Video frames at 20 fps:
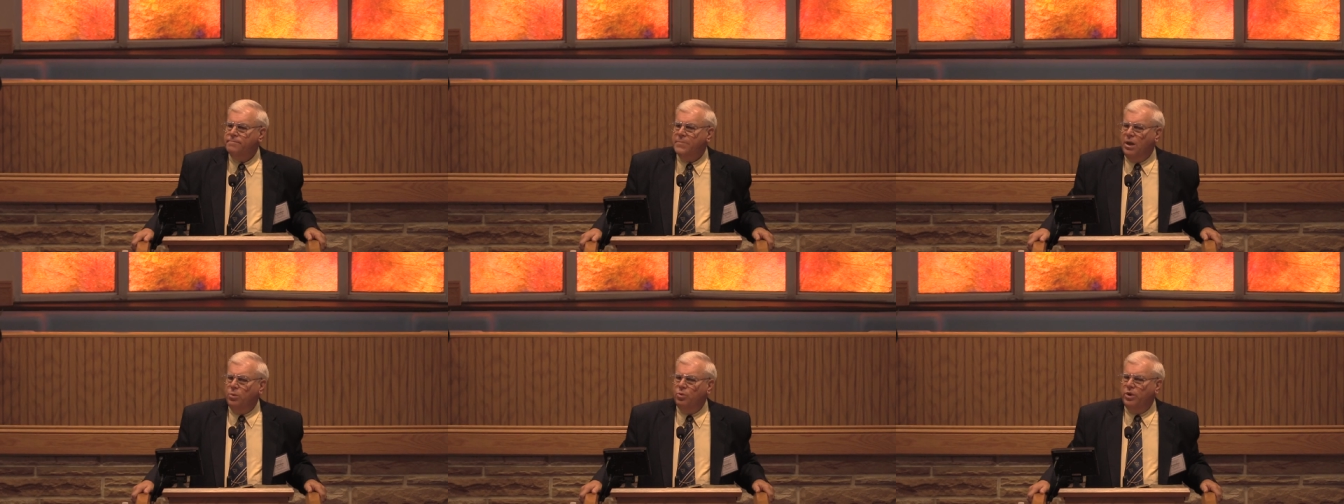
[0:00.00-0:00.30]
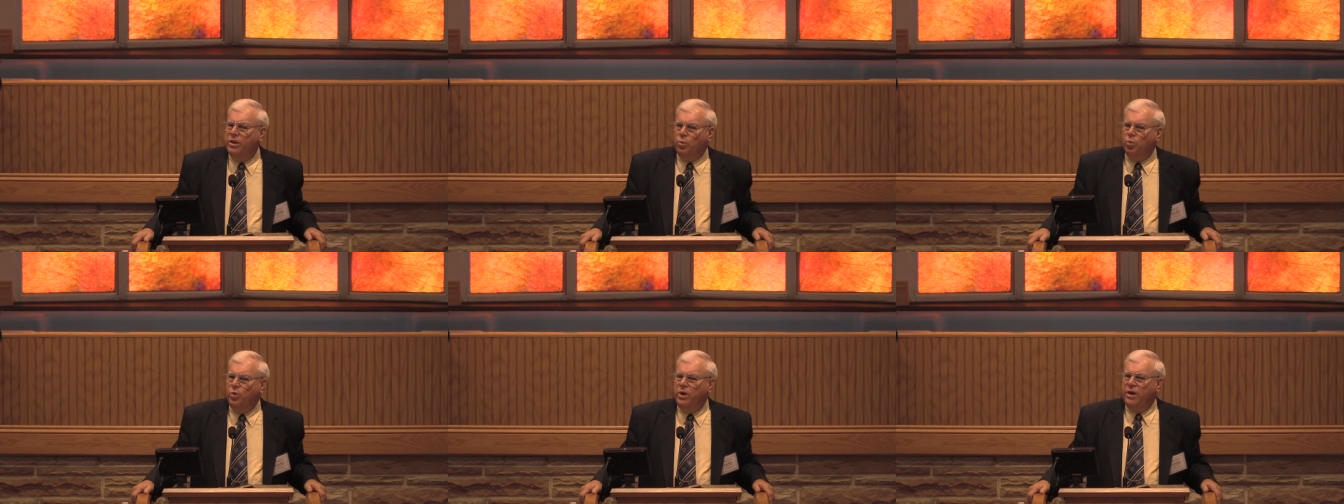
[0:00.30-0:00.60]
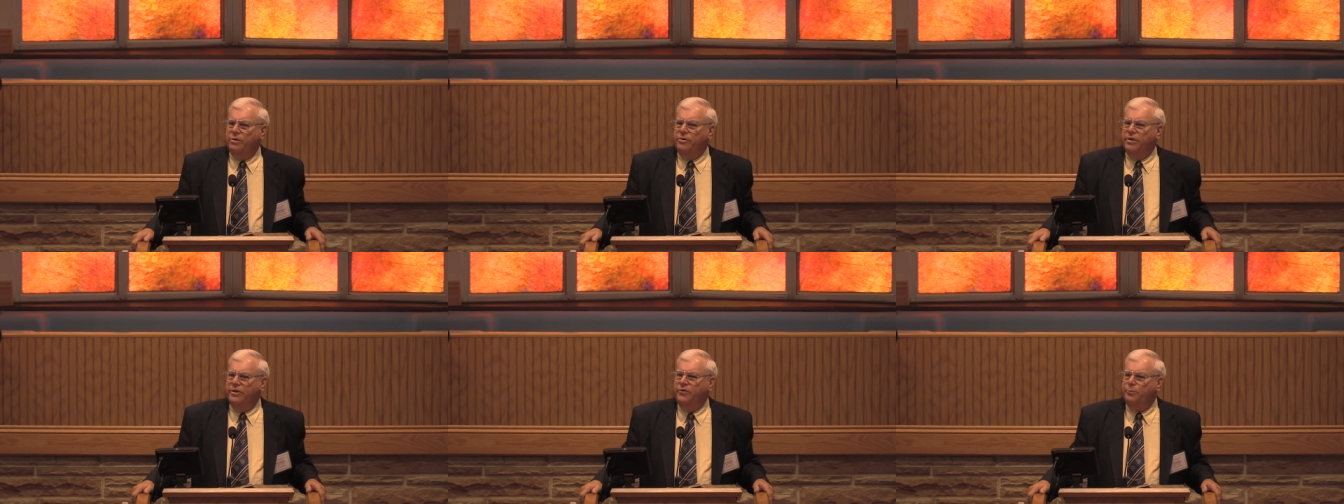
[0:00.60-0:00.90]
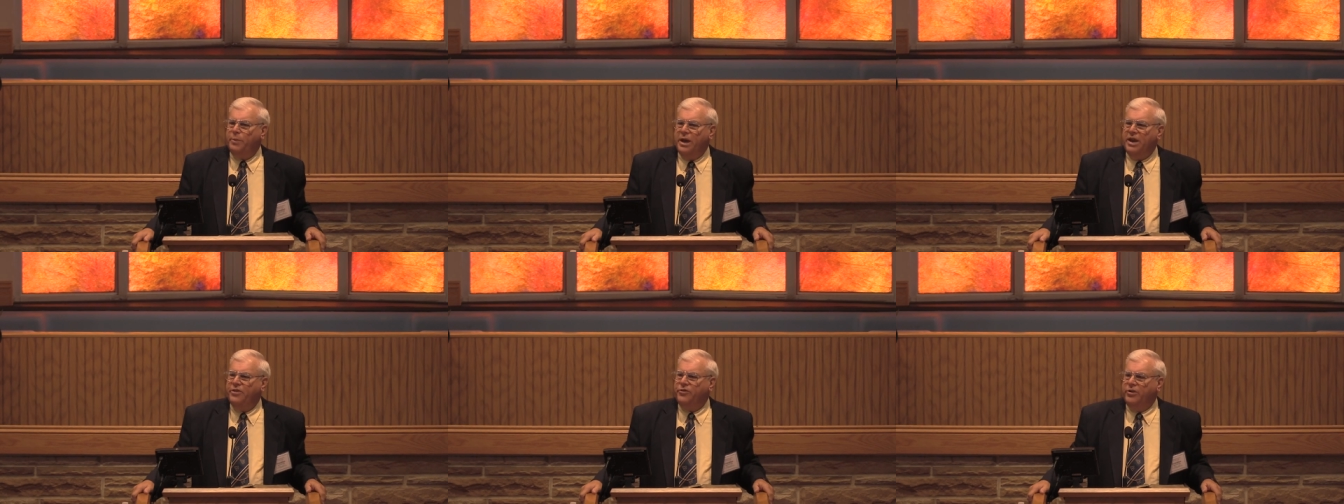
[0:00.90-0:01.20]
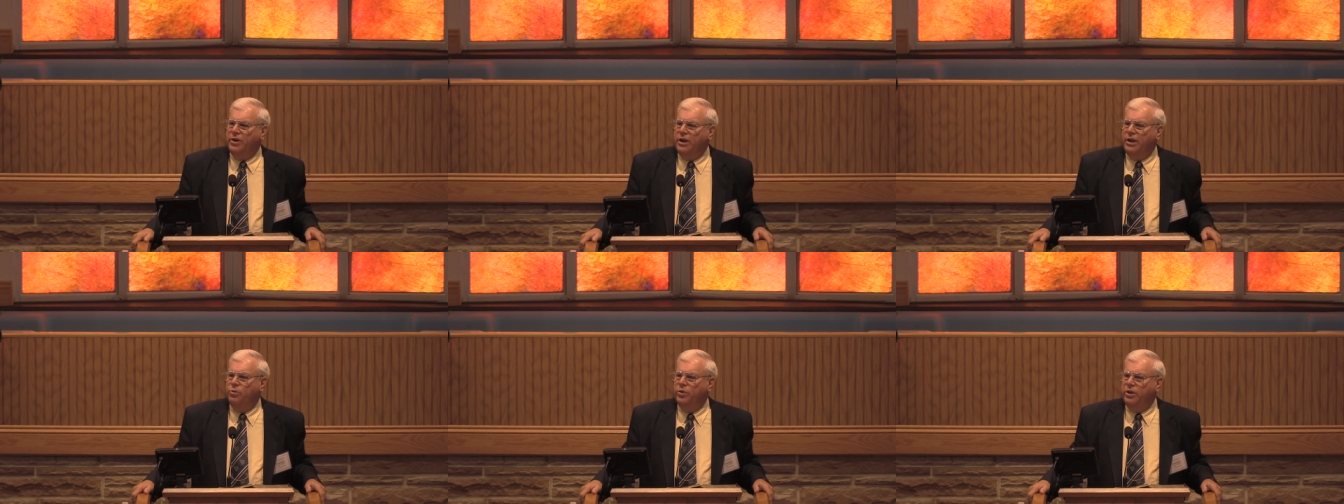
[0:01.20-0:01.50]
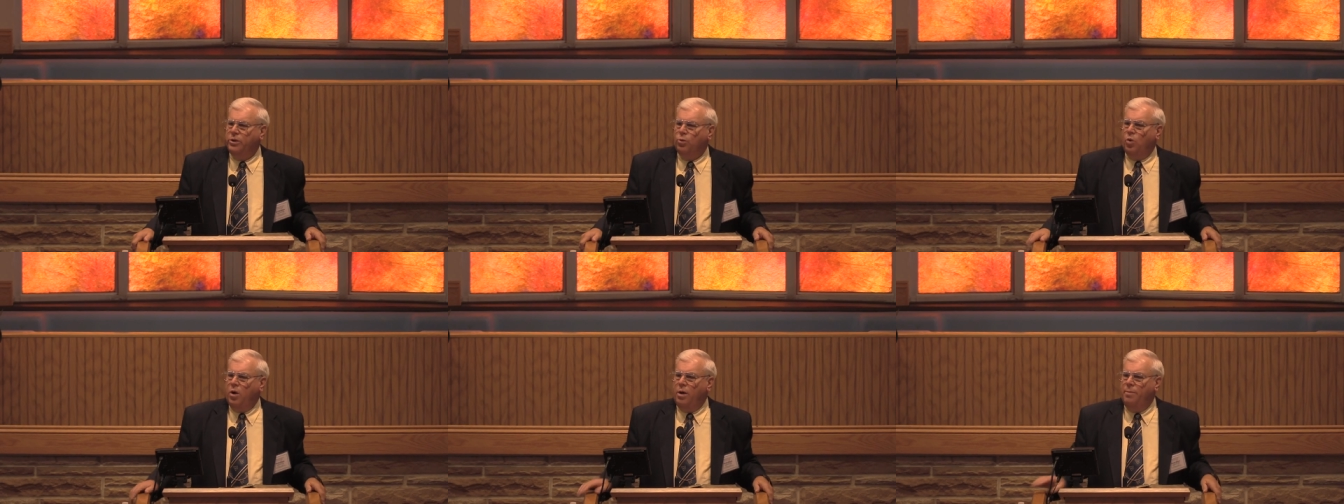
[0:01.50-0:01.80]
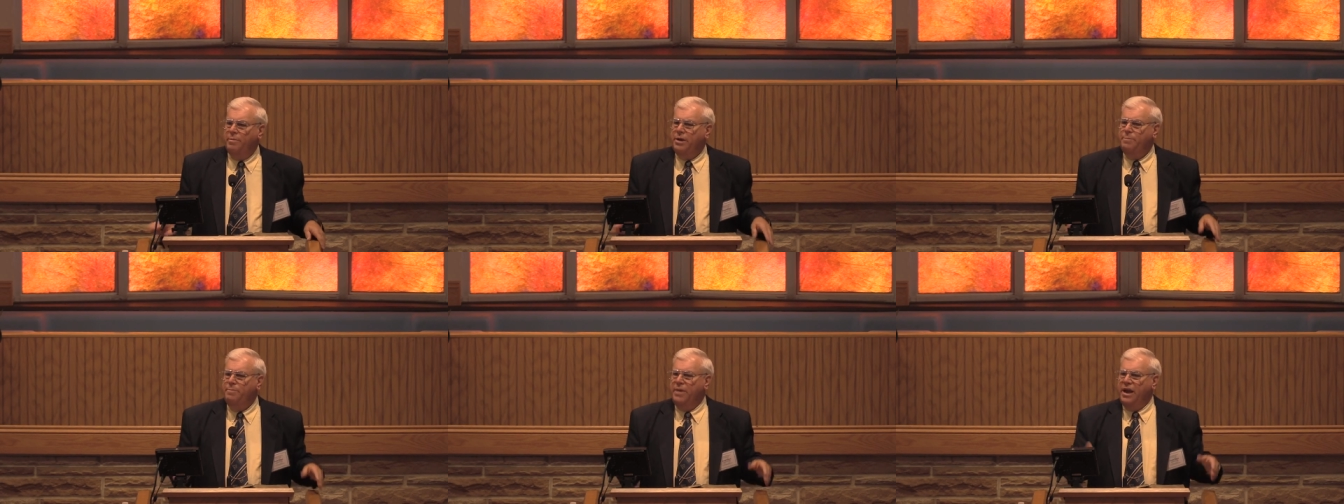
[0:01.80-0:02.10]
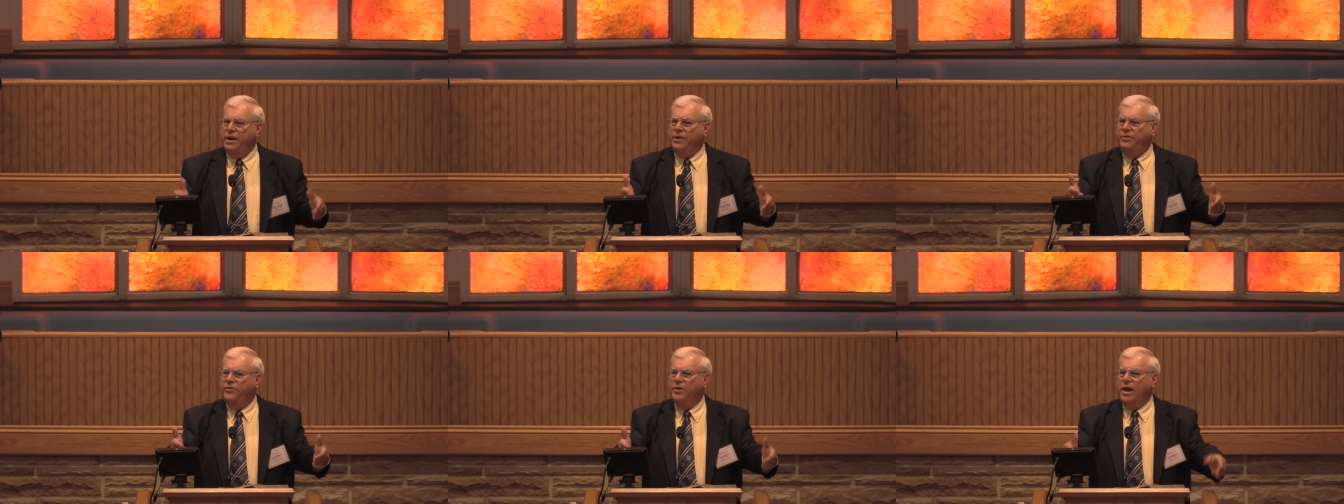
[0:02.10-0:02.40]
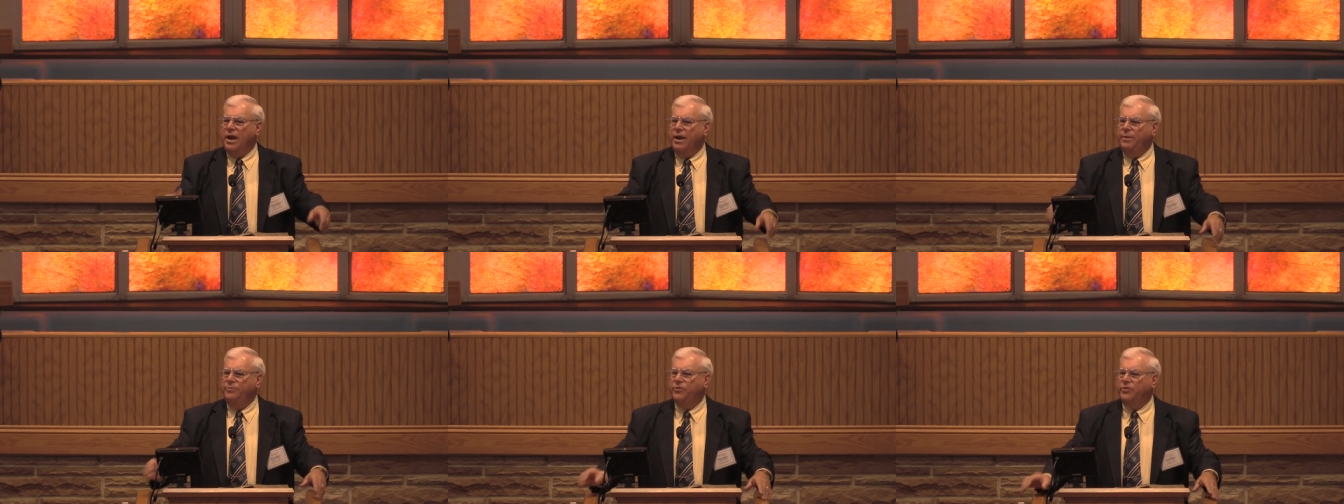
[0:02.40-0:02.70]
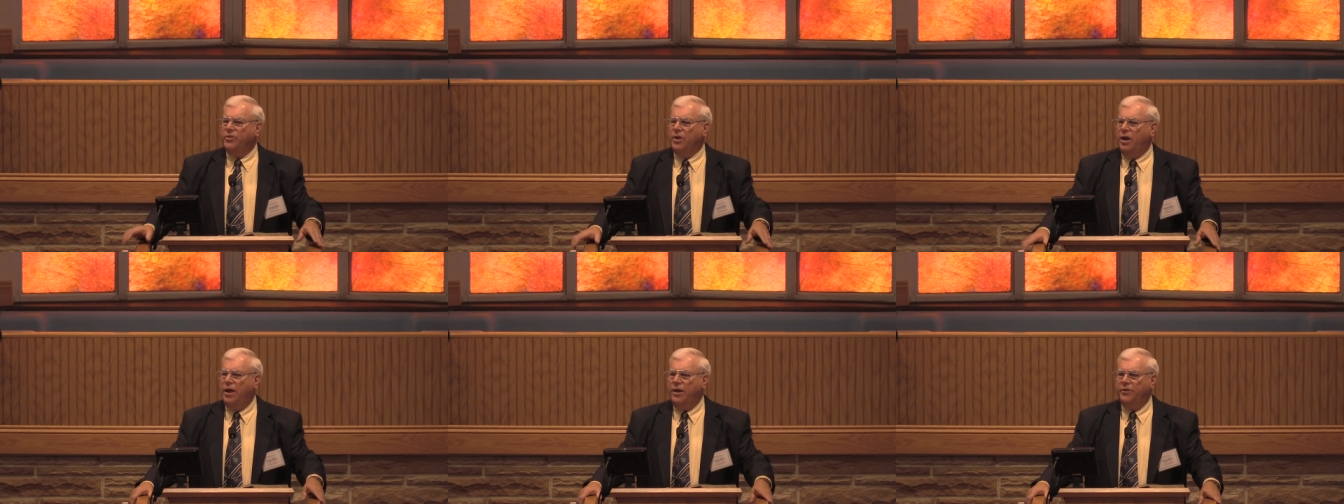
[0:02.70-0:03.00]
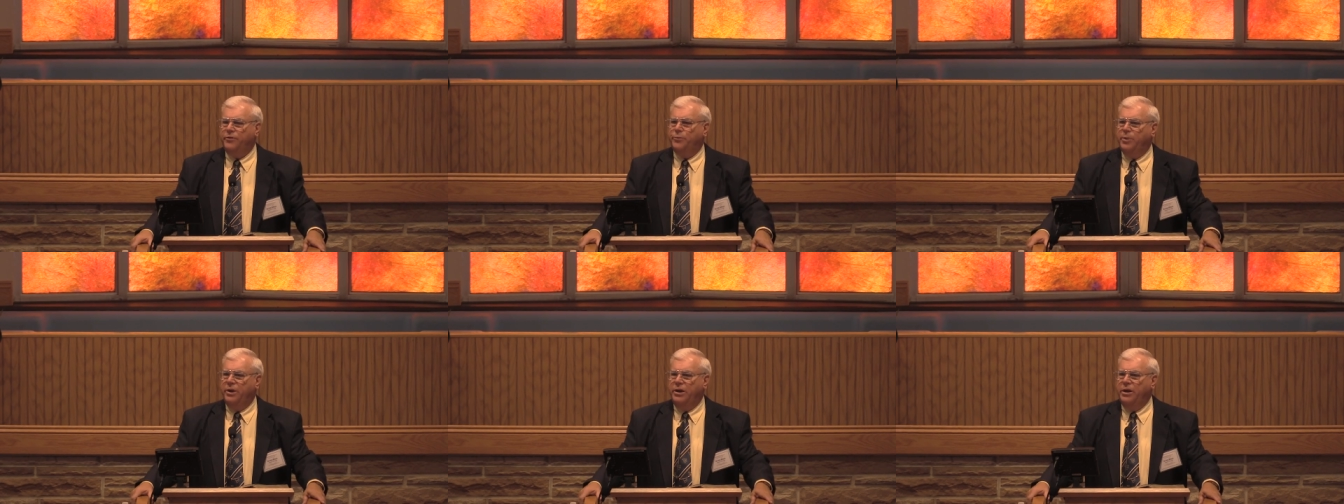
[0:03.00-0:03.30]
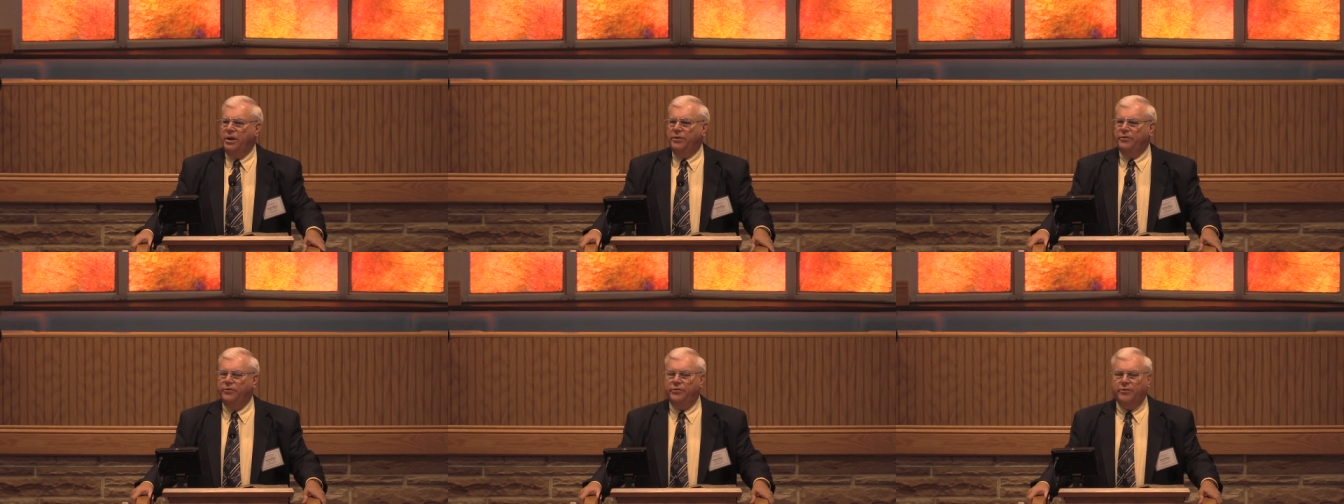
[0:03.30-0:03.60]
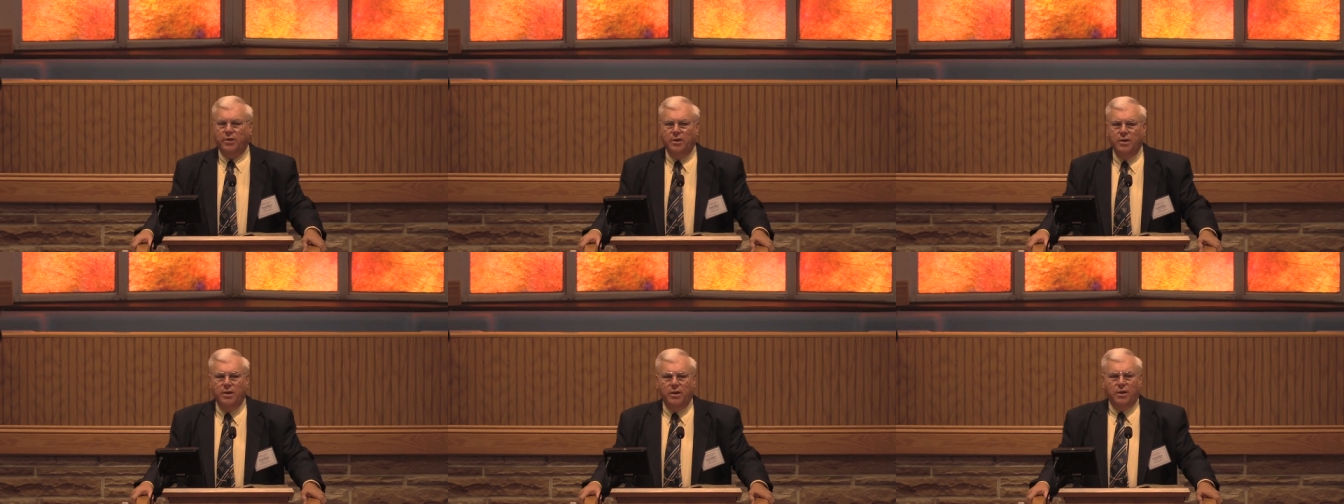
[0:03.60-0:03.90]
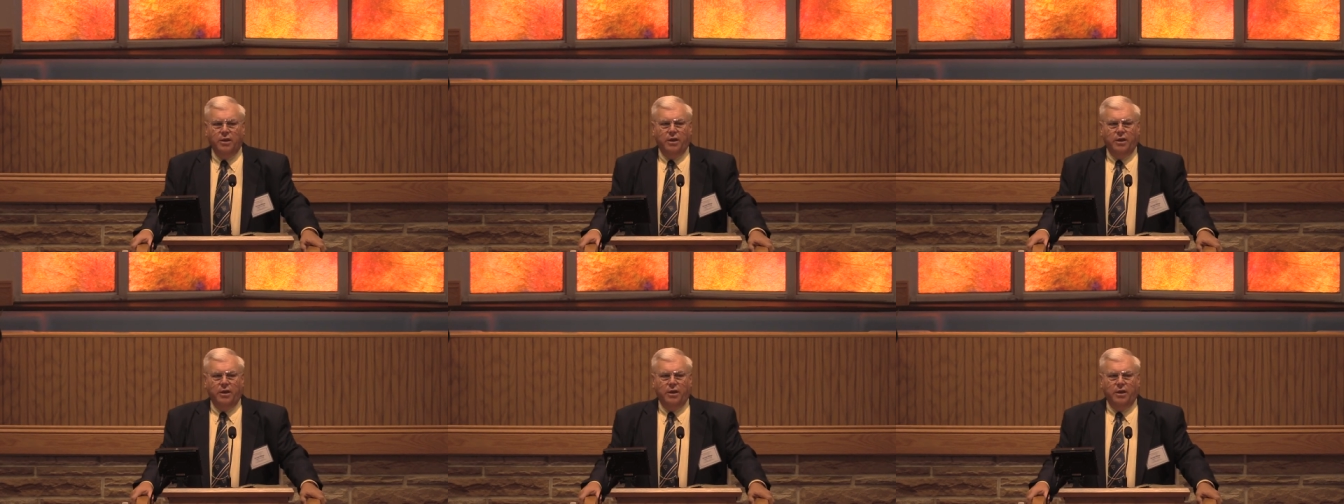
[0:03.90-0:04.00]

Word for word: And with a widow, especially with a woman, many times the husband is,